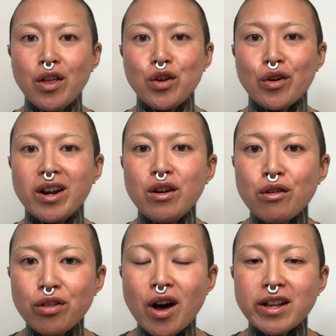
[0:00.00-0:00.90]
your inner
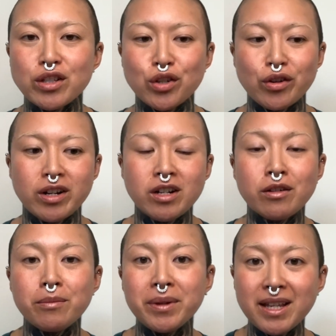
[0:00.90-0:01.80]
thoughts, your
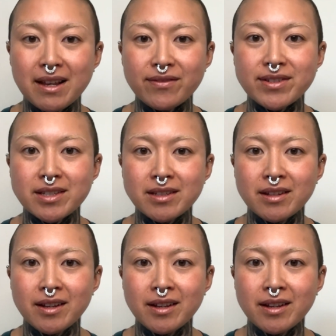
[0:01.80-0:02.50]
inner beliefs,